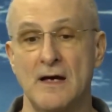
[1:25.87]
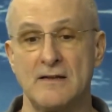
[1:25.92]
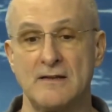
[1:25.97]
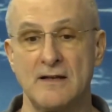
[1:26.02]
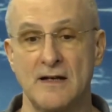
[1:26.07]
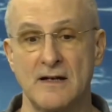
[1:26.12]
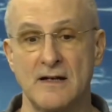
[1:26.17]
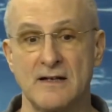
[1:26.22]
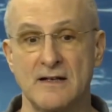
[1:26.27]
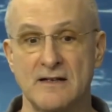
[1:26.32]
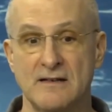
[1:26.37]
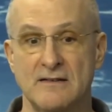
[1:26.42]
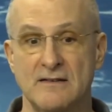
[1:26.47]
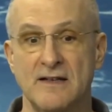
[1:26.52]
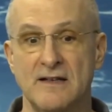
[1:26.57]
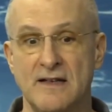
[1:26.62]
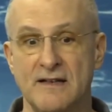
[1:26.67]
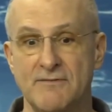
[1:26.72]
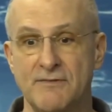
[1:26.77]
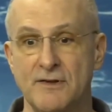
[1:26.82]
to
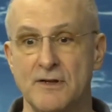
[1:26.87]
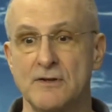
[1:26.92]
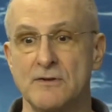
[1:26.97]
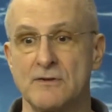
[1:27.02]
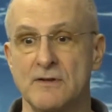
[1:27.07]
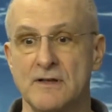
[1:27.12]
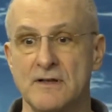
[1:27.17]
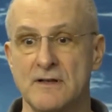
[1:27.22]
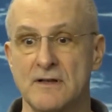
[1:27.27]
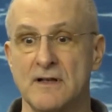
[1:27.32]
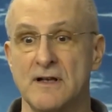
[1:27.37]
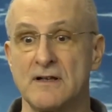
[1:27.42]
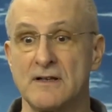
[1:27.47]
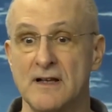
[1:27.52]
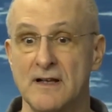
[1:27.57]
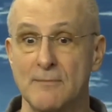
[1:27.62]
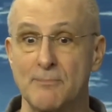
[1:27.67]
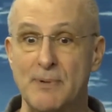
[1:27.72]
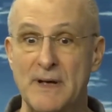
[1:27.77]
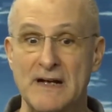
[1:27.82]
to give you a, a
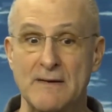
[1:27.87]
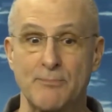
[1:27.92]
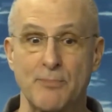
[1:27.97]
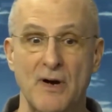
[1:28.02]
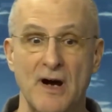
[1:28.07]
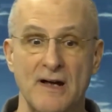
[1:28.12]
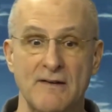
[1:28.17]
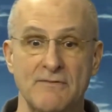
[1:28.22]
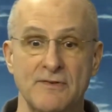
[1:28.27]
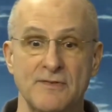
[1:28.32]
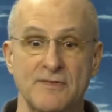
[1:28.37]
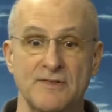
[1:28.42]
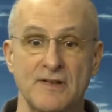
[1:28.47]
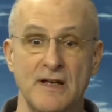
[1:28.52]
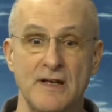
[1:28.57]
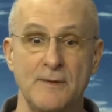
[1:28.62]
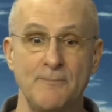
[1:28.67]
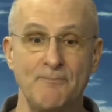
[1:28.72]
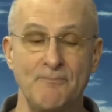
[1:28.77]
little bit of privacy